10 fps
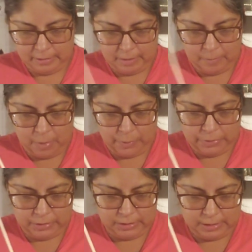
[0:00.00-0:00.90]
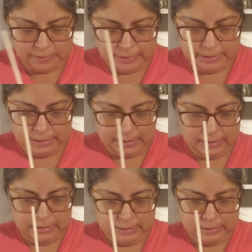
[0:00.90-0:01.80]
I'm almost done with
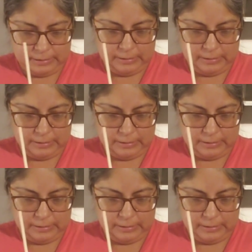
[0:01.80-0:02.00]
this.